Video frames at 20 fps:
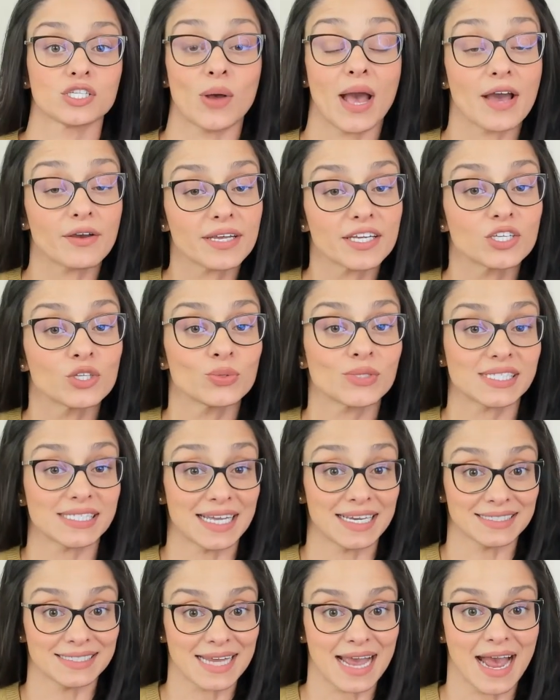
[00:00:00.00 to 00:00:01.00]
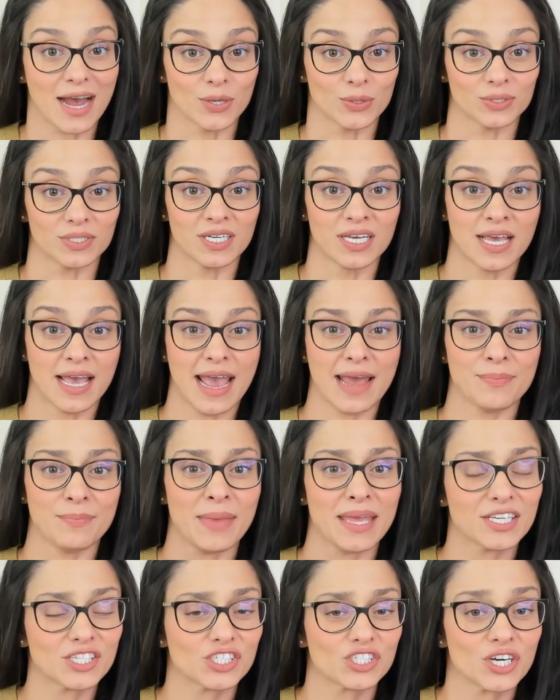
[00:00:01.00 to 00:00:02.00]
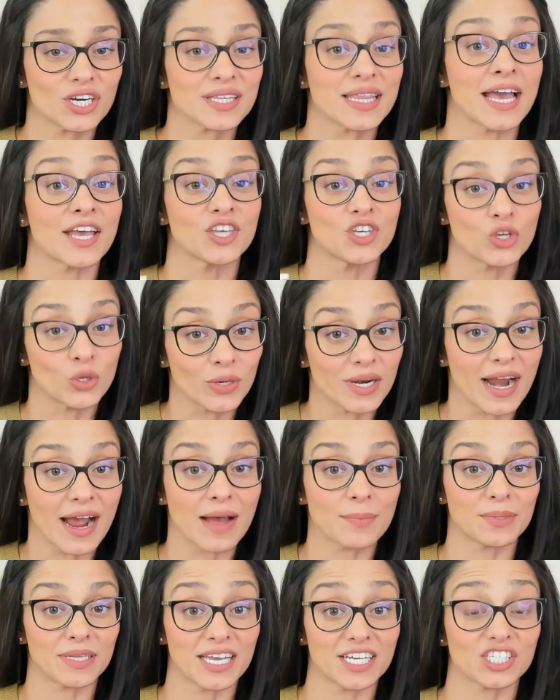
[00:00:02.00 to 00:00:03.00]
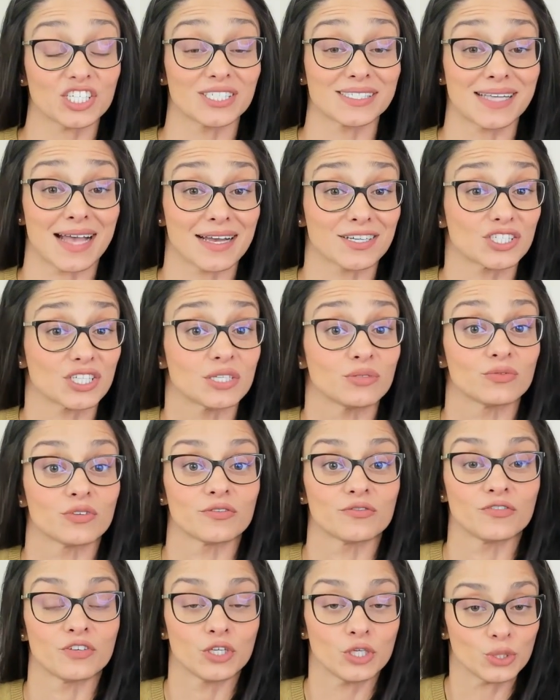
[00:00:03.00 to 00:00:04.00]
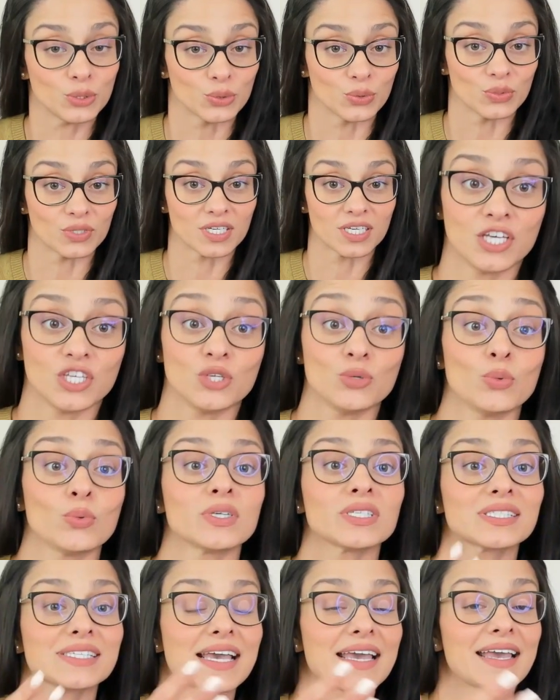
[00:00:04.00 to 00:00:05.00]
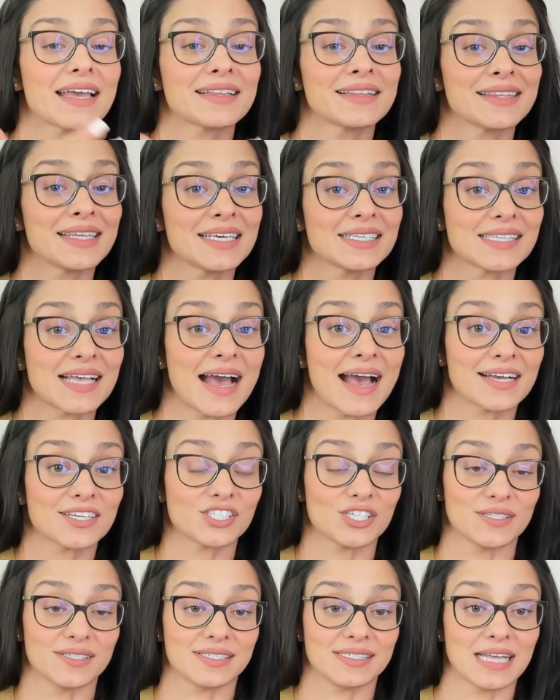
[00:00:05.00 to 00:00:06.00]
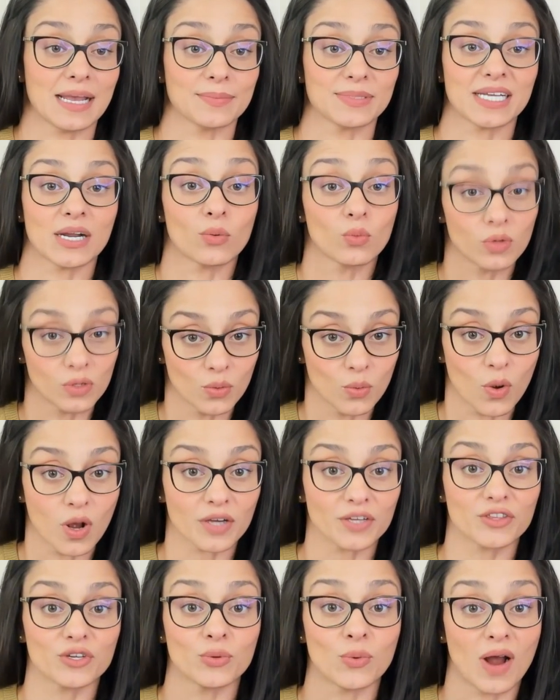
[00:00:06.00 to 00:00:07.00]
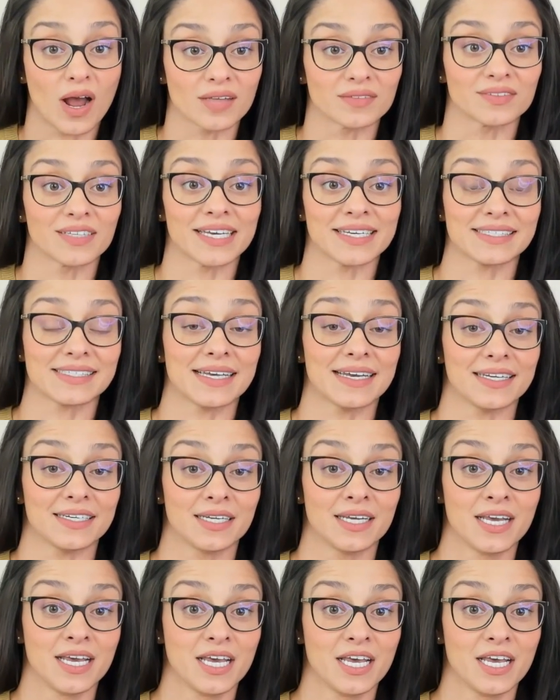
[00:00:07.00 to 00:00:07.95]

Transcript: So how can you stand out and make sure that your application is actually reviewed? You will take these action steps that we'll walk through on LinkedIn.